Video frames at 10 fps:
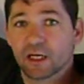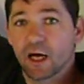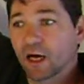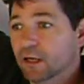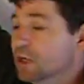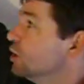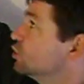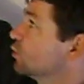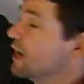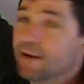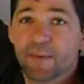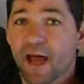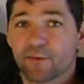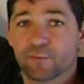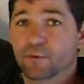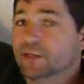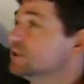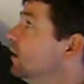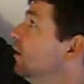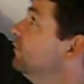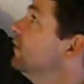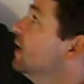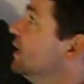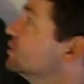to drain back through itself. And